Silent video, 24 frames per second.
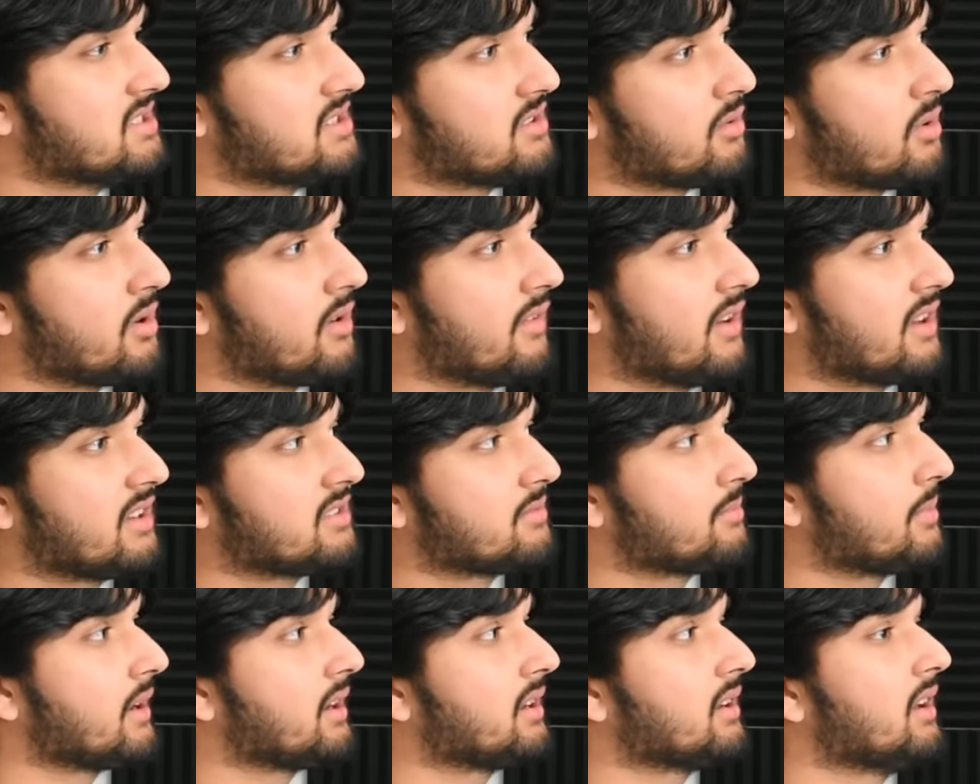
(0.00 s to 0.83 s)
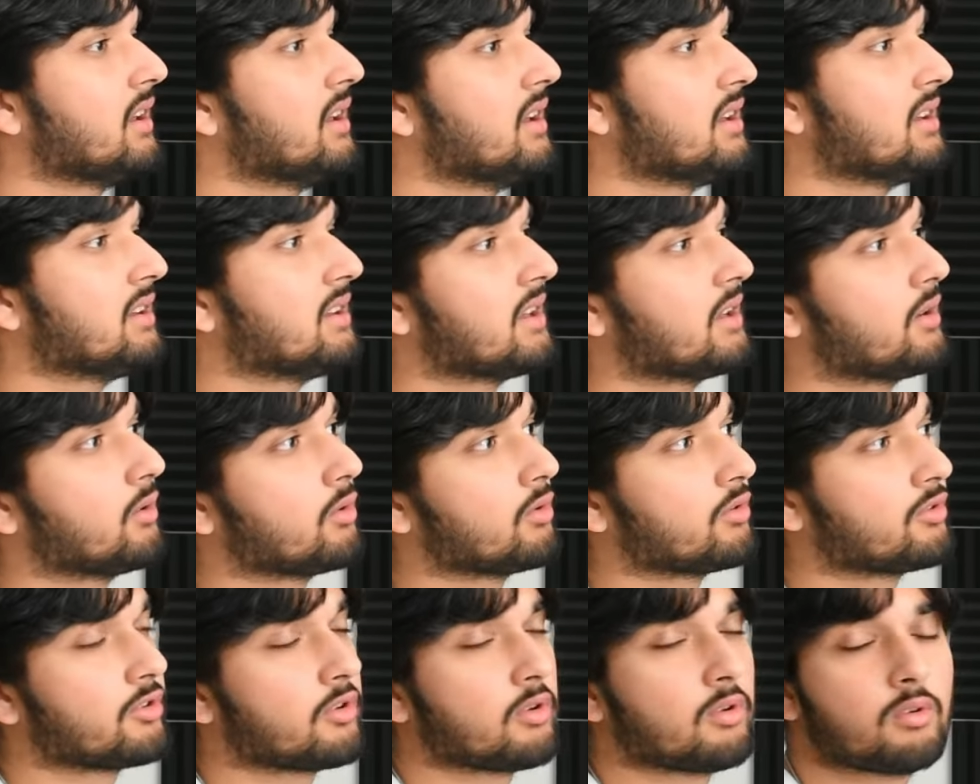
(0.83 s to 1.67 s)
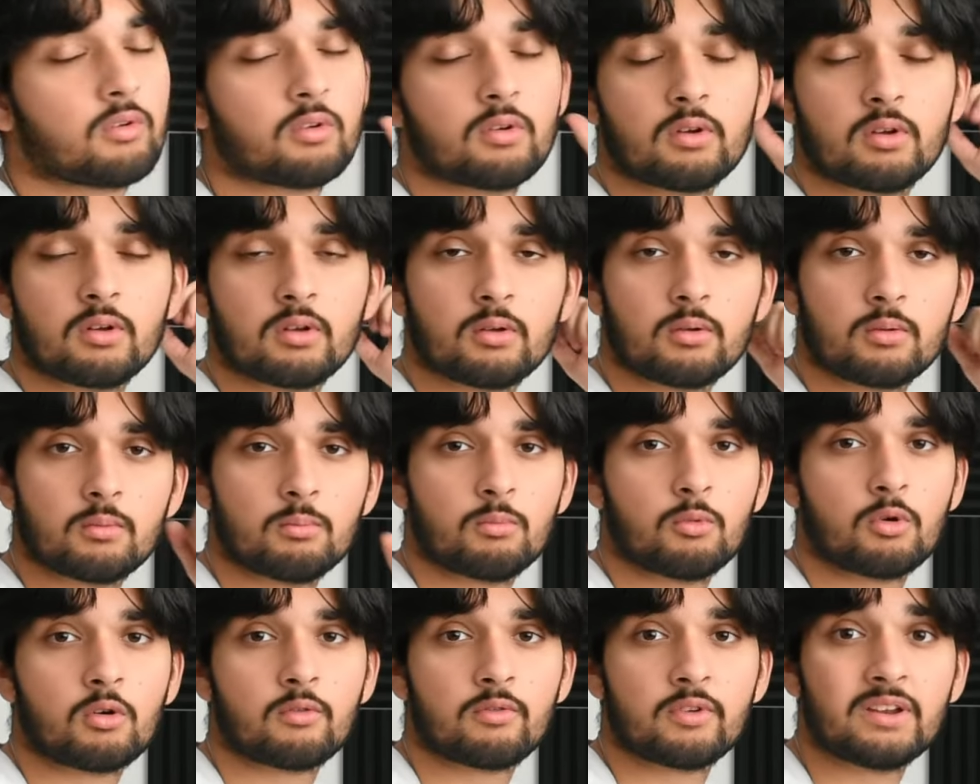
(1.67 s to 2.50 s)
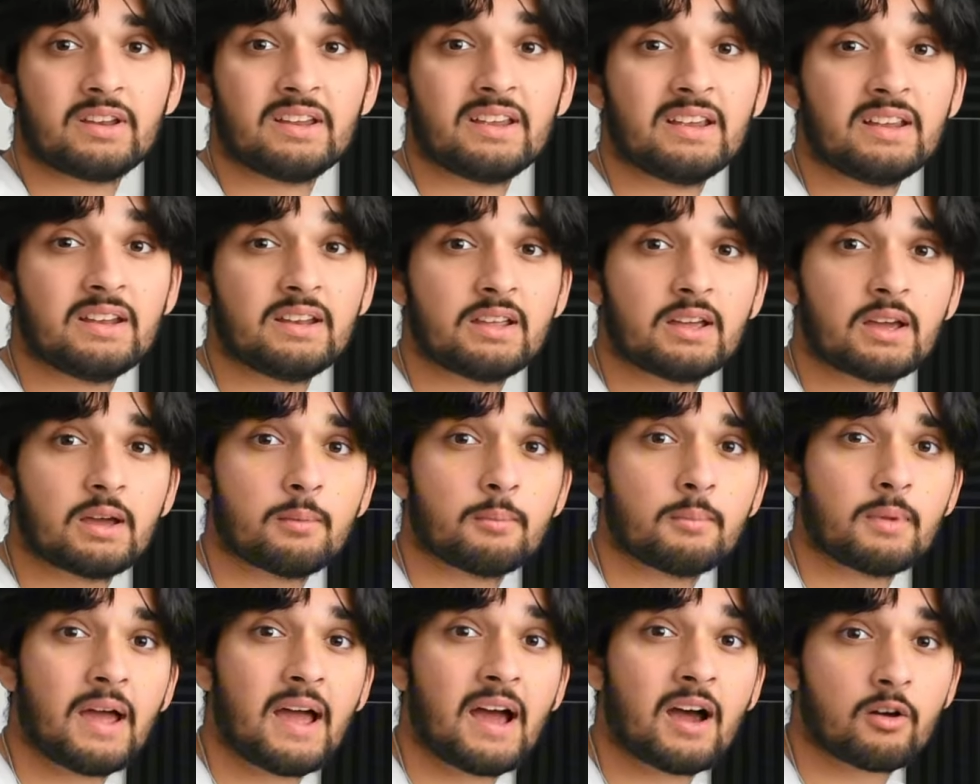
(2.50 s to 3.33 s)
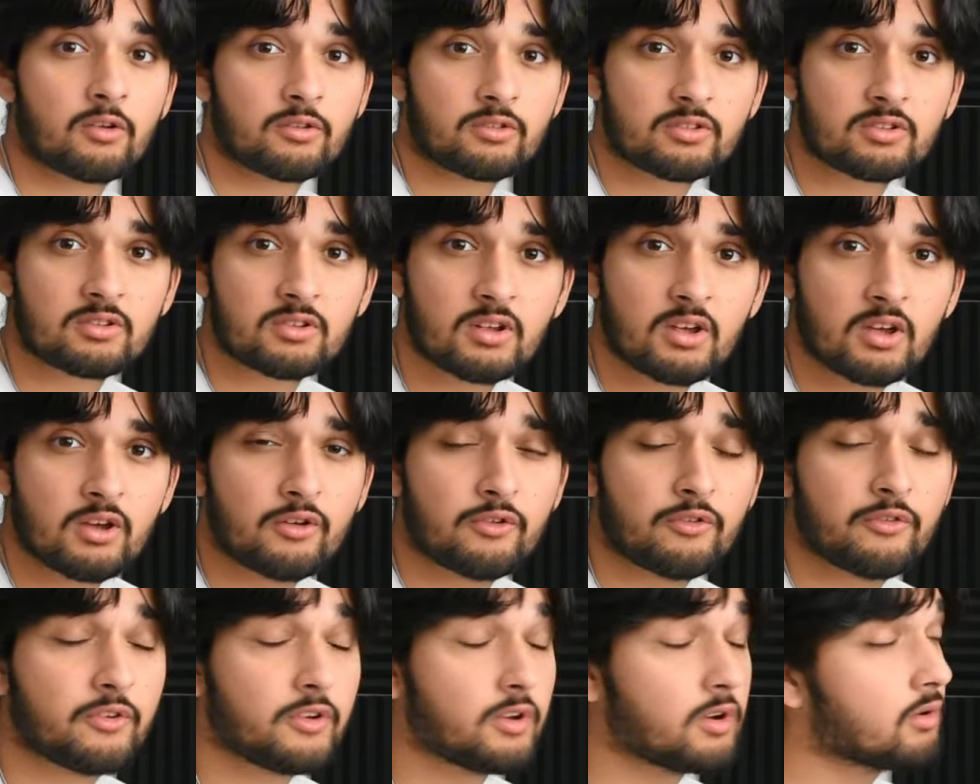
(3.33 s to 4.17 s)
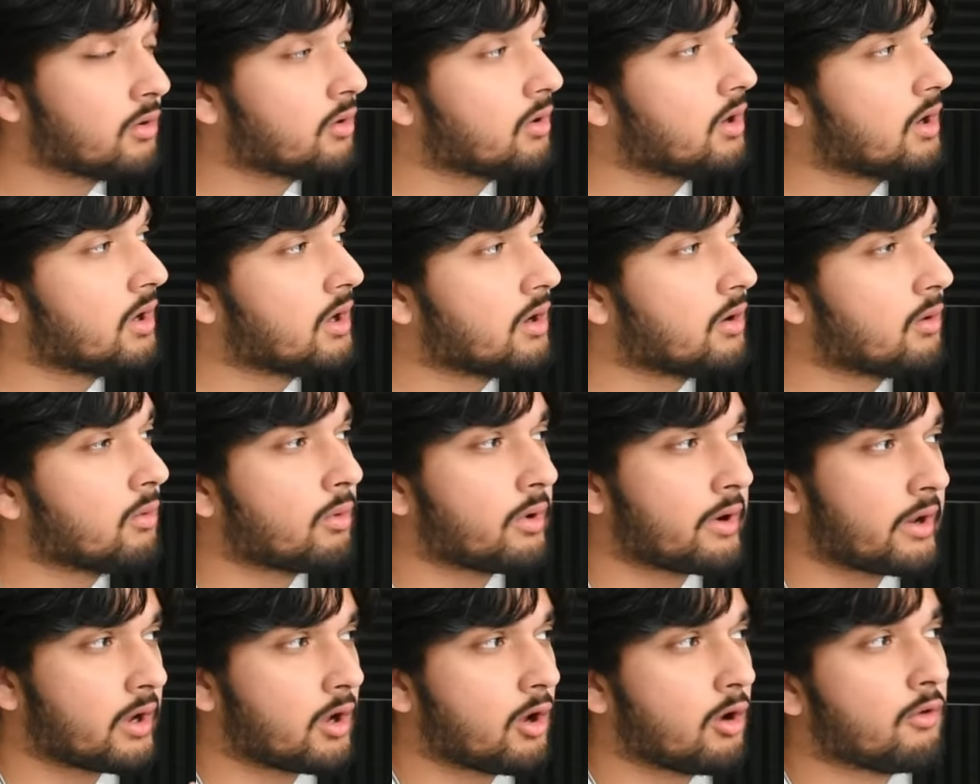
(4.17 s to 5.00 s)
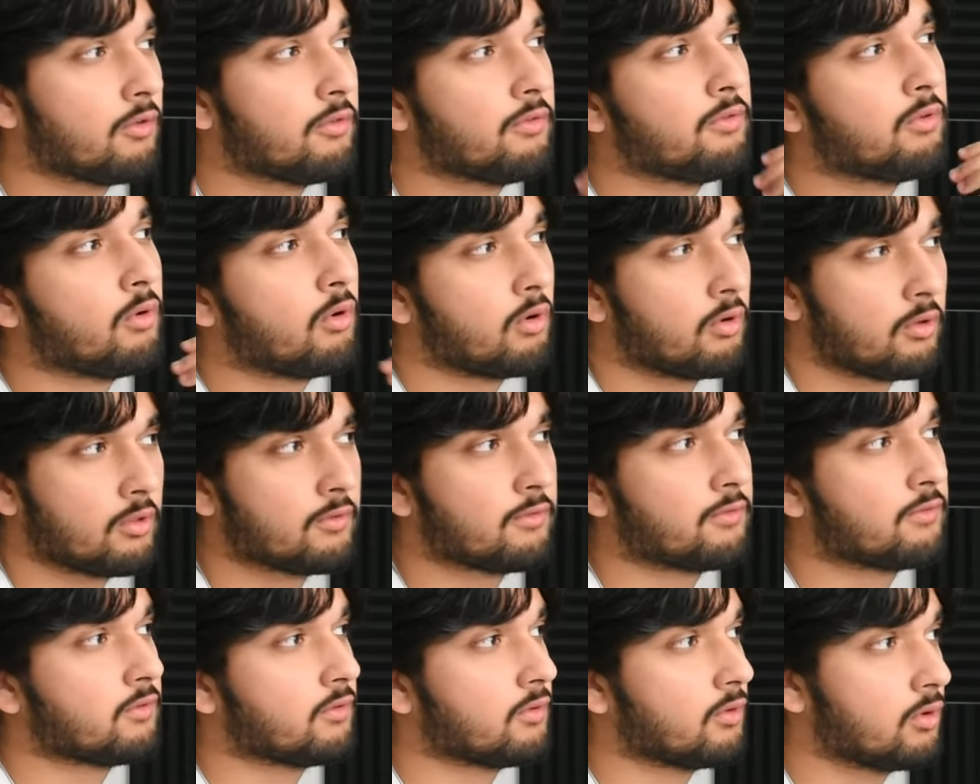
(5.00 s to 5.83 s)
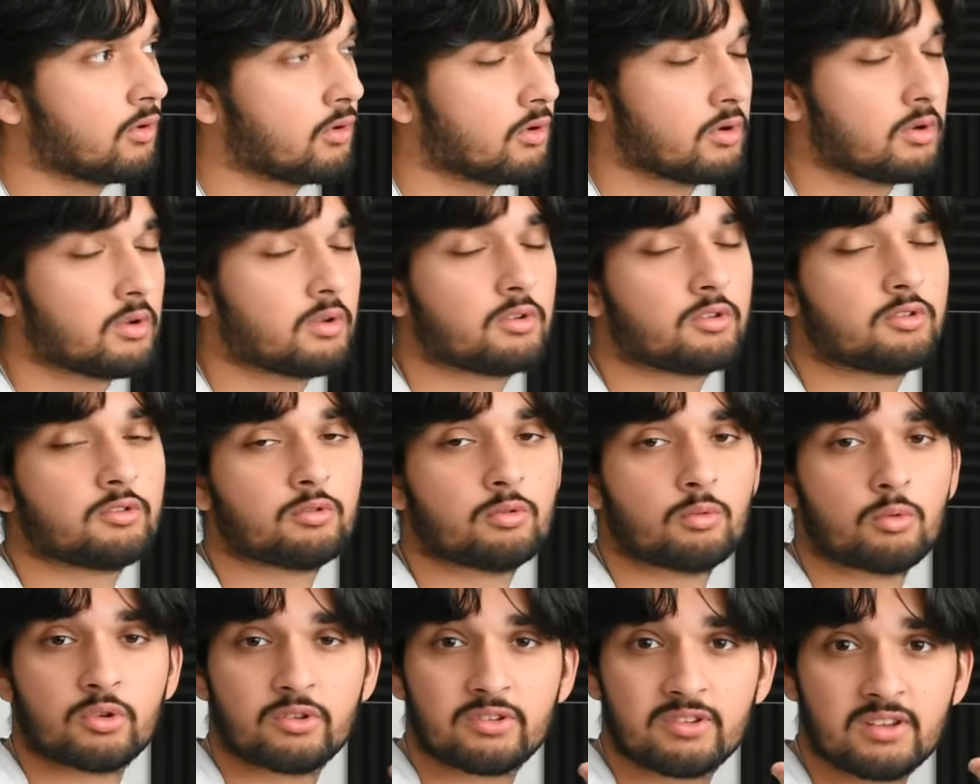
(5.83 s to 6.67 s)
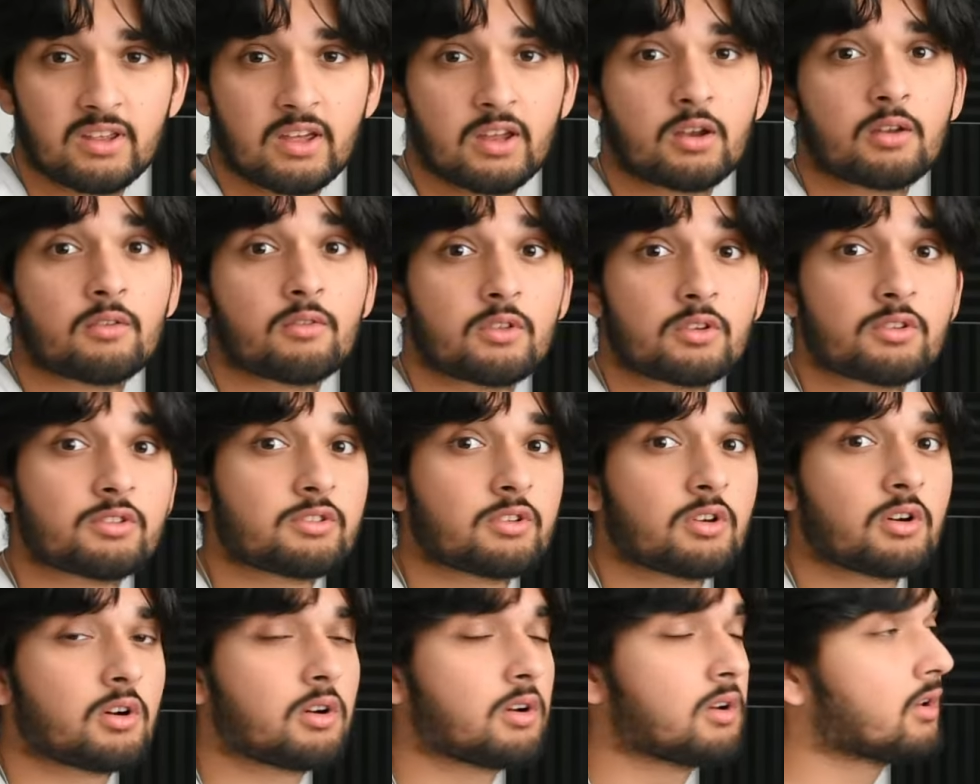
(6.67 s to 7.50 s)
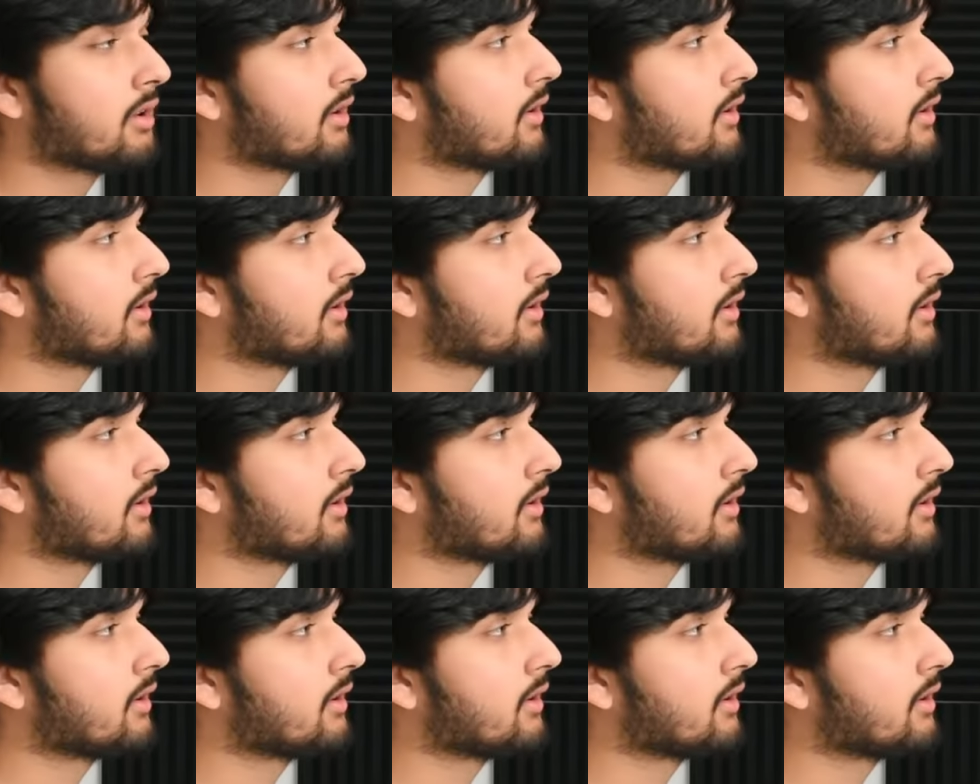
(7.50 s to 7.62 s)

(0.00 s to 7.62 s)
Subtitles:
synthwave aspect, yet also more of an EDM house feel when I go 4 on the floor towards the end of the song.